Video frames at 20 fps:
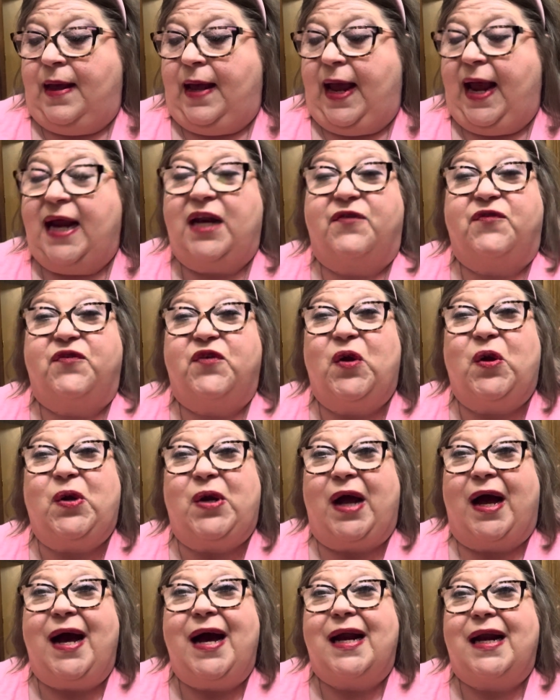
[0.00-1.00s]
And if you're
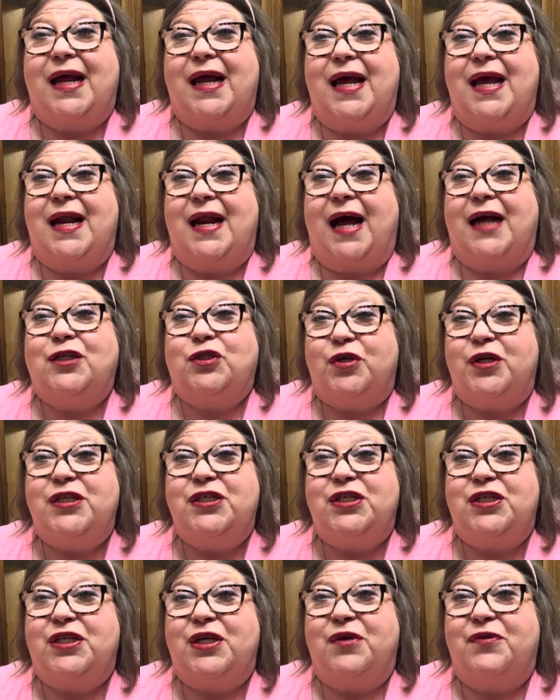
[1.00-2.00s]
not, and I
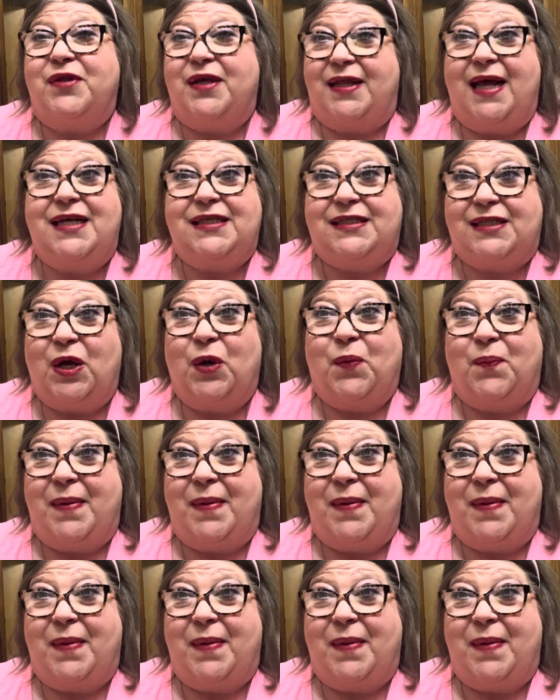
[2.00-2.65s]
trust you, then that's on